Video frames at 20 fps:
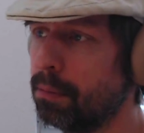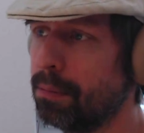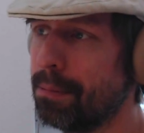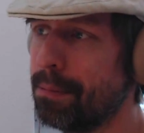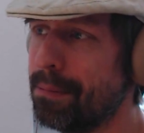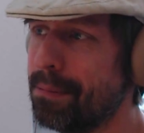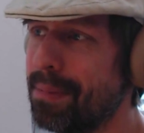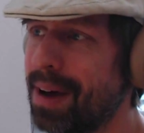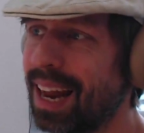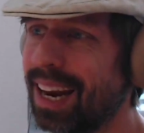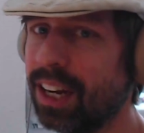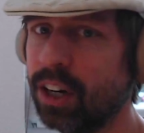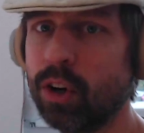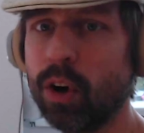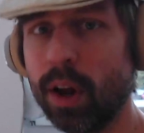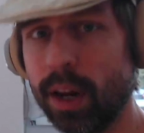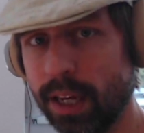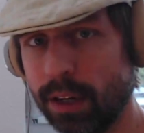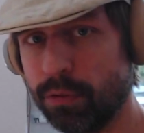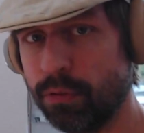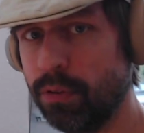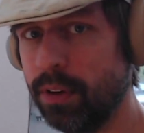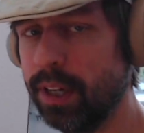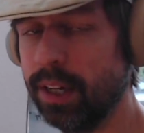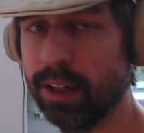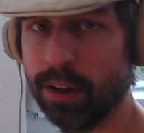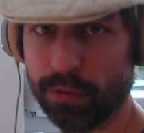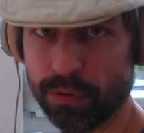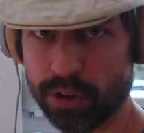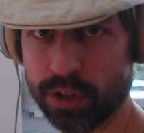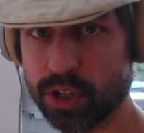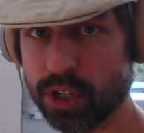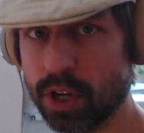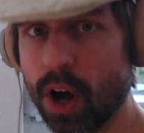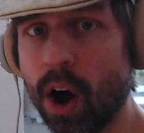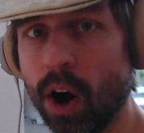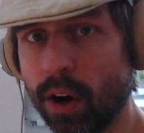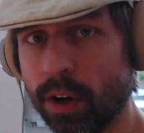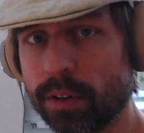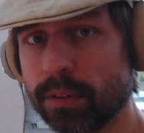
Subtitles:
melancholic feel of the song.